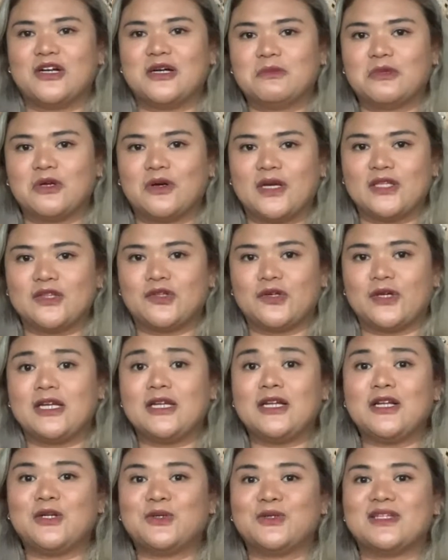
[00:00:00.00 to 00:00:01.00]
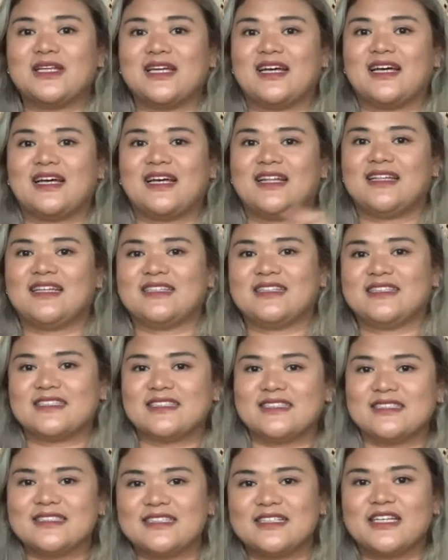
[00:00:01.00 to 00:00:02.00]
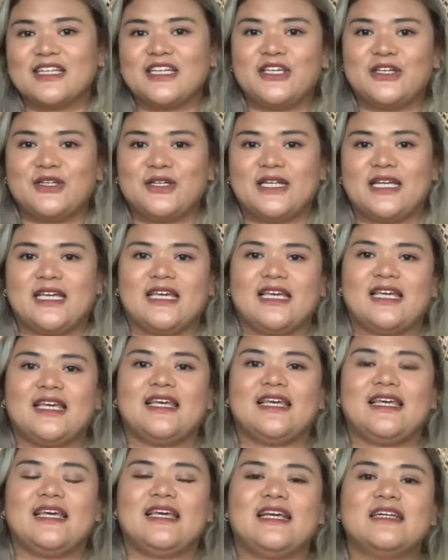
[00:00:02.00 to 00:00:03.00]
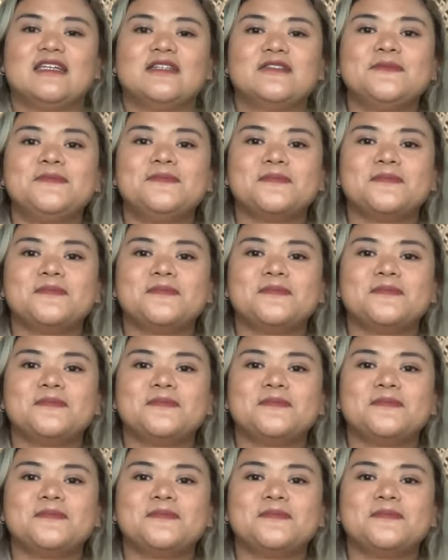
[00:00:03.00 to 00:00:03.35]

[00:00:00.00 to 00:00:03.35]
I'm going to include a little kitty